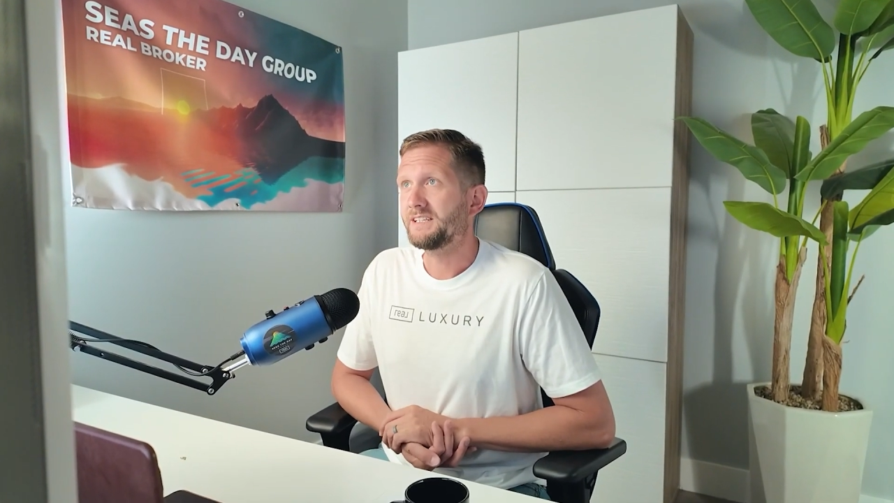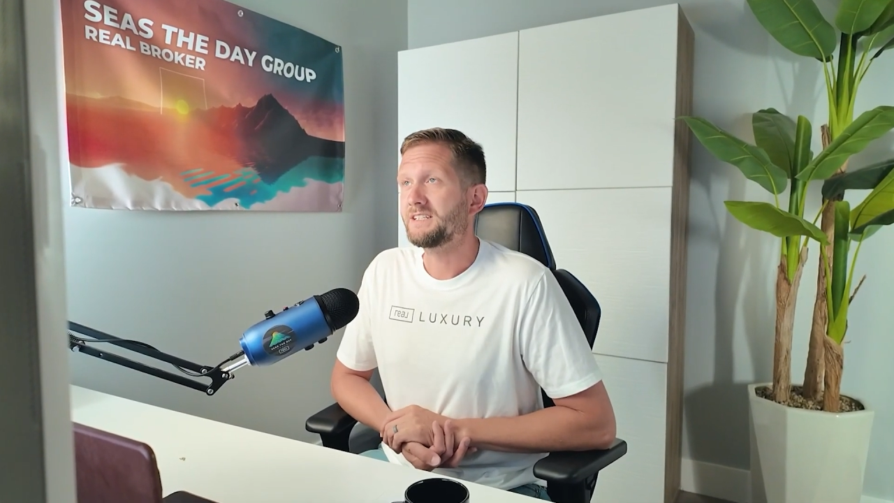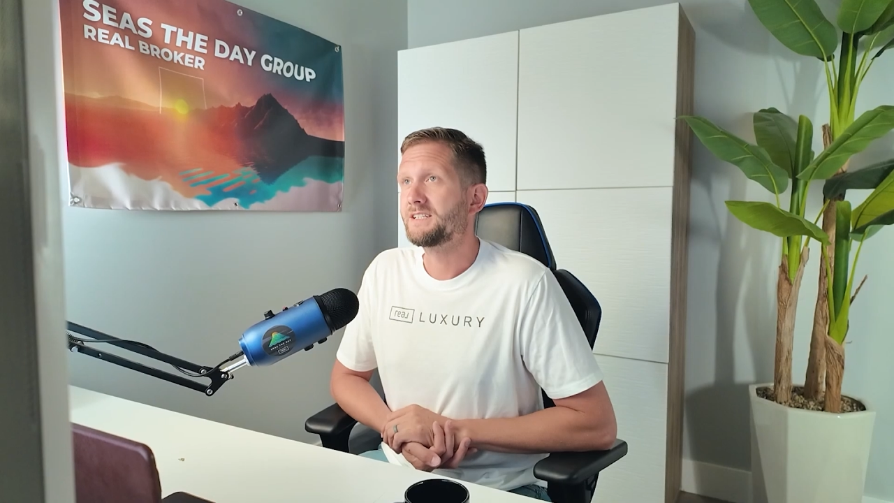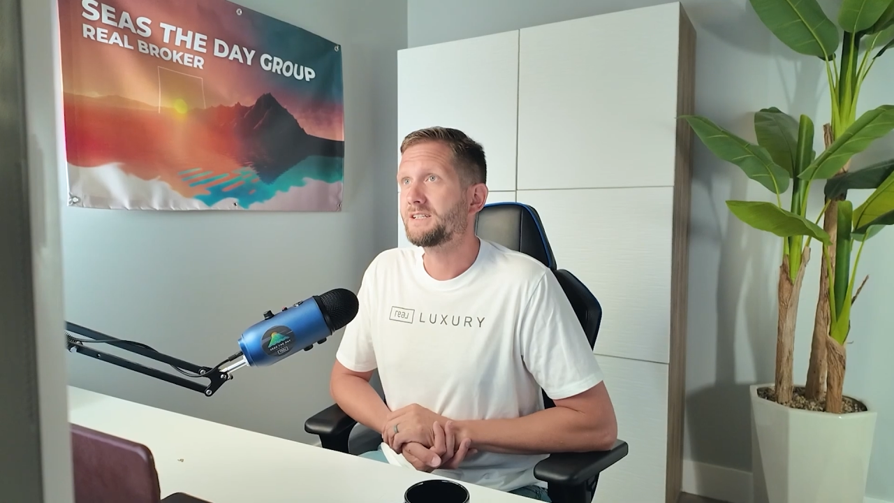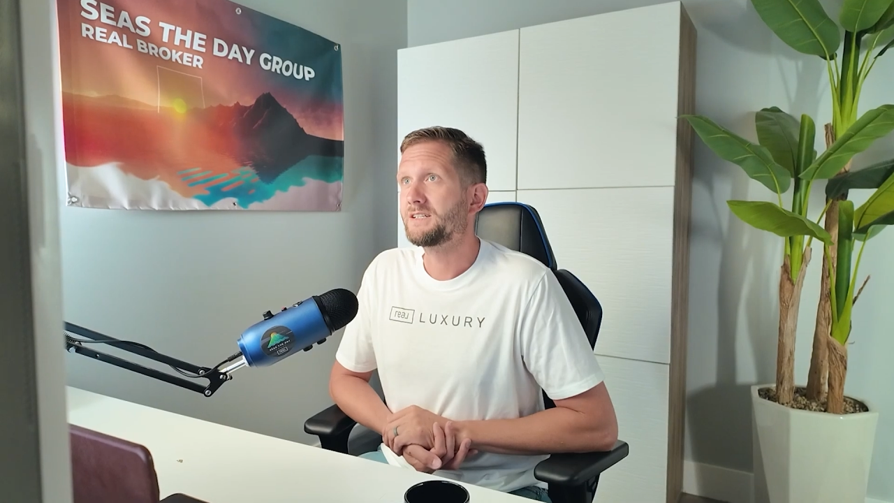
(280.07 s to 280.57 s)
it's
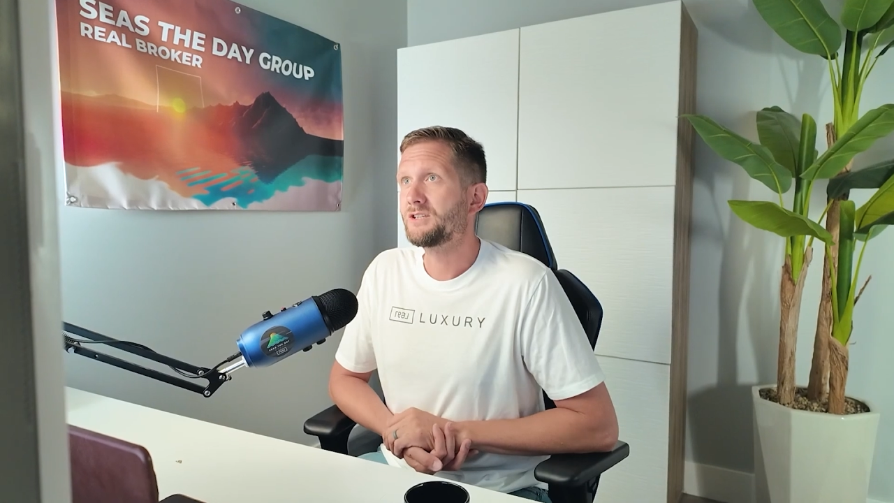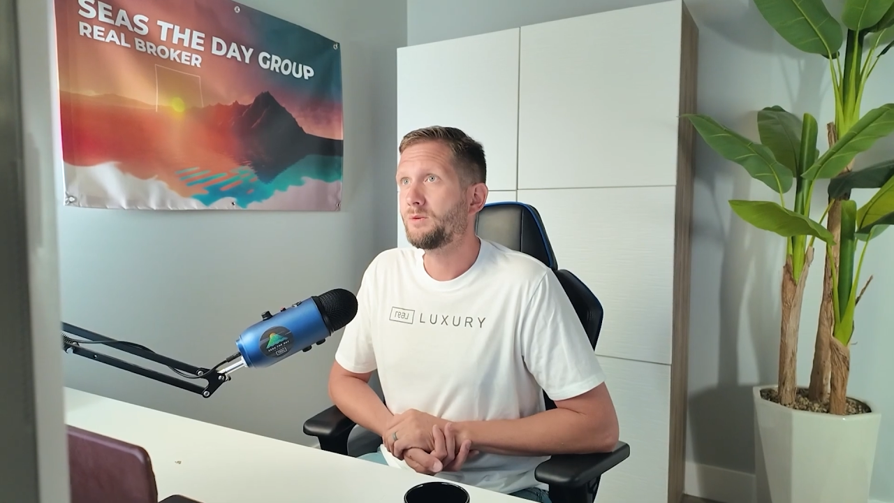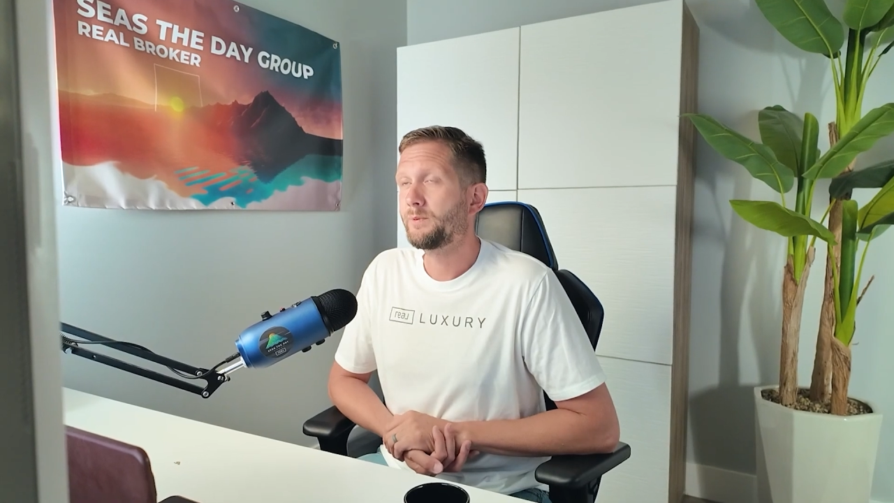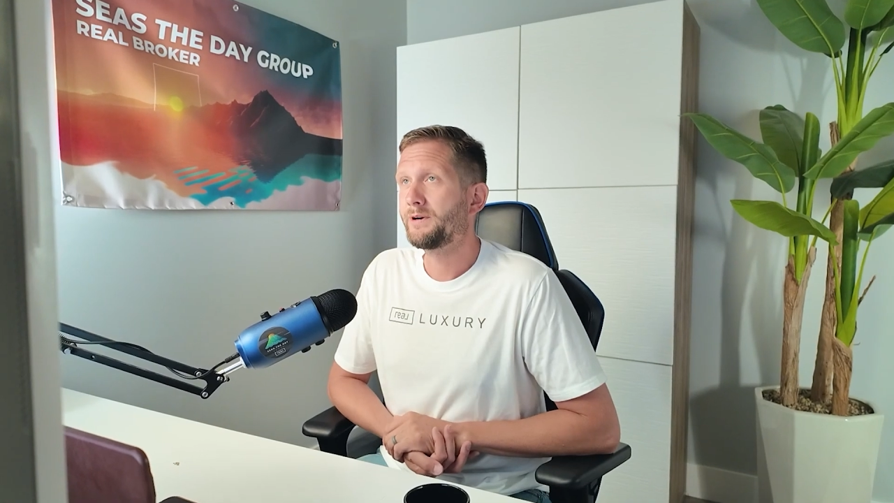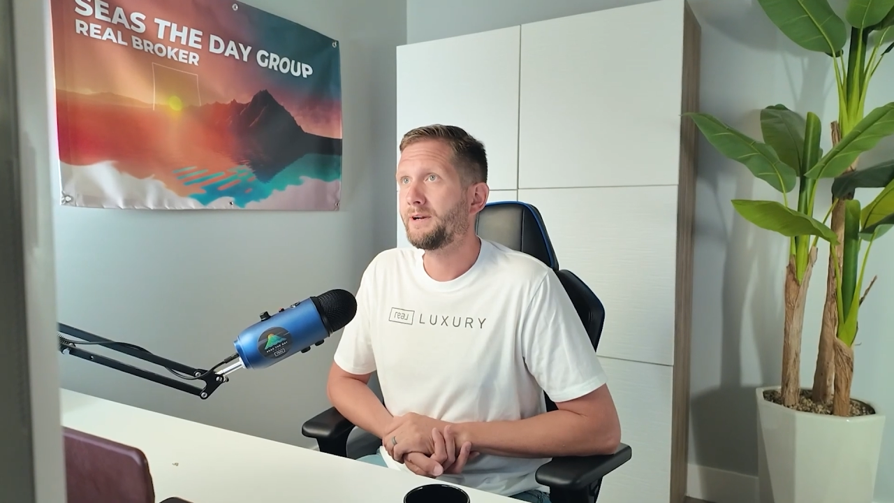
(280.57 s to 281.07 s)

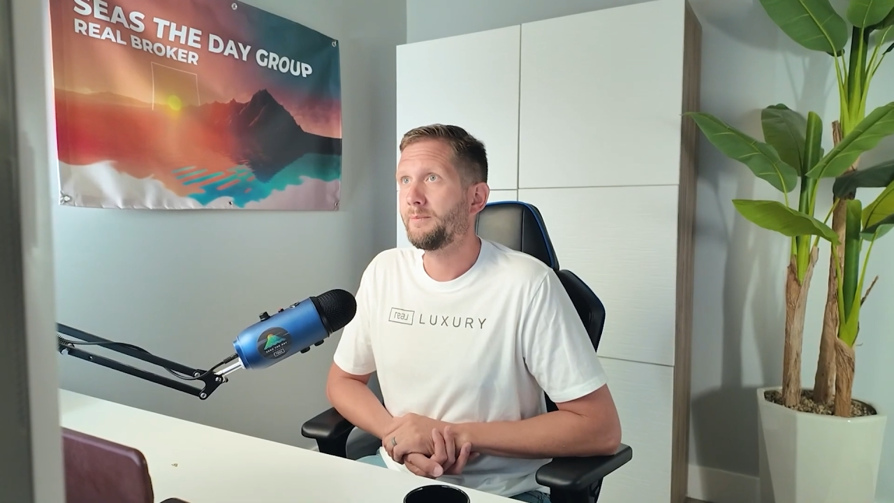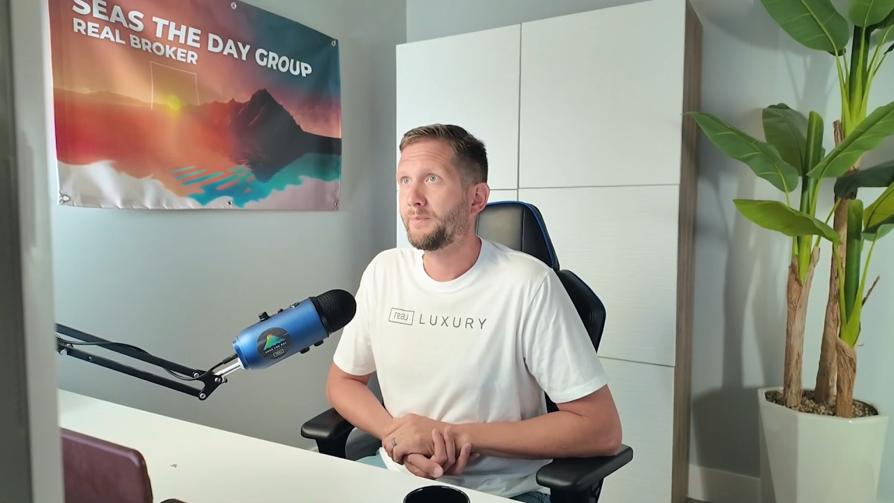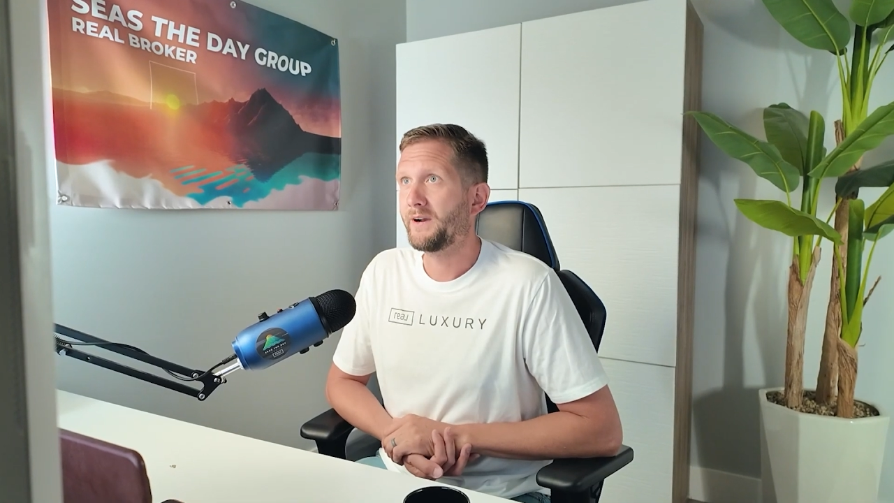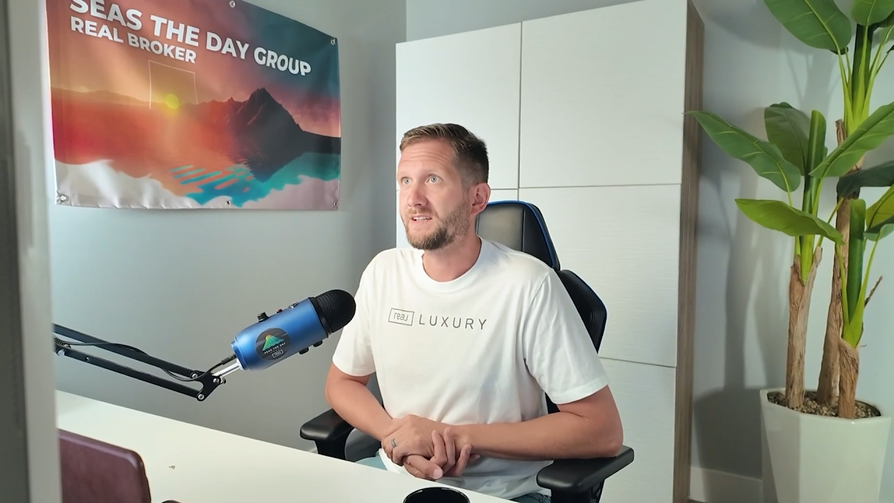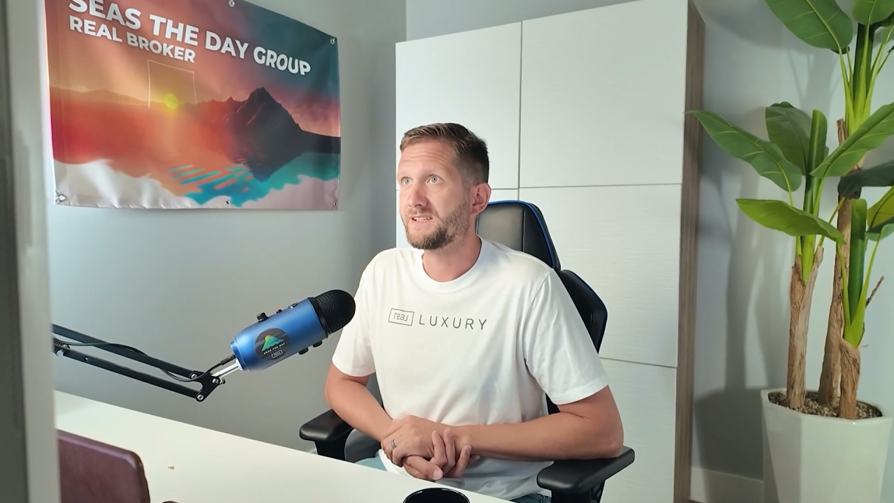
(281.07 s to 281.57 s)
super
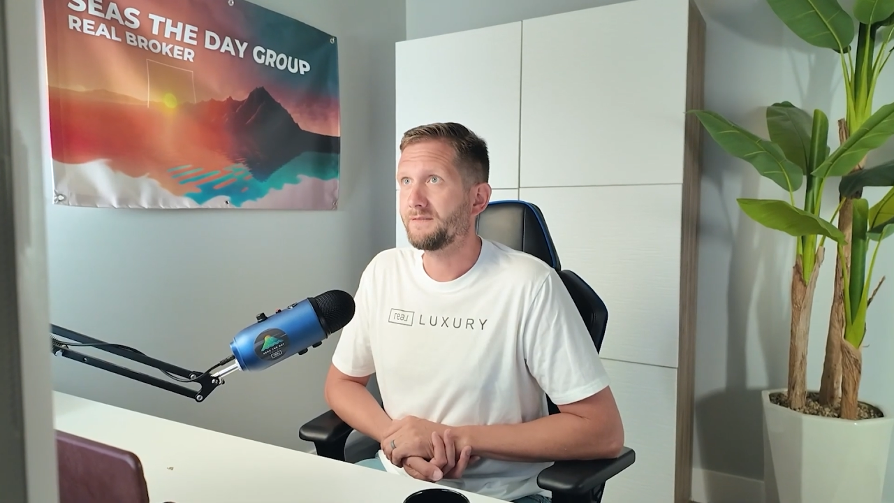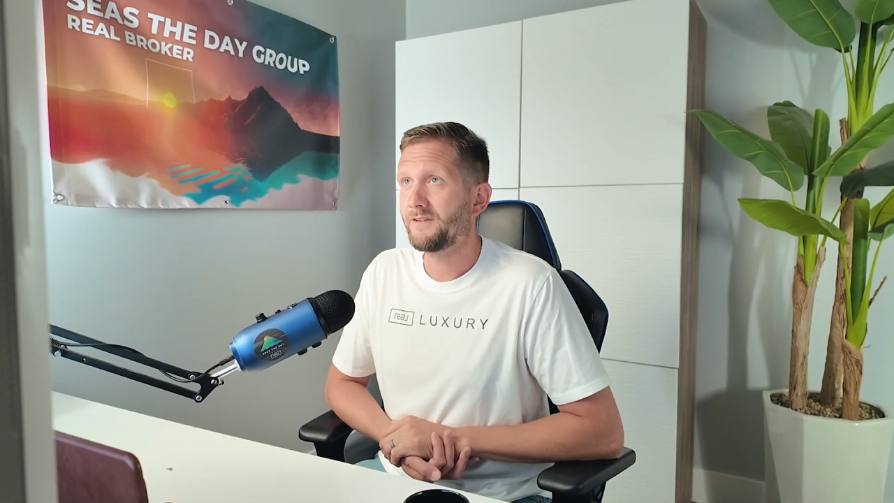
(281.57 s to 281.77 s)
impressive.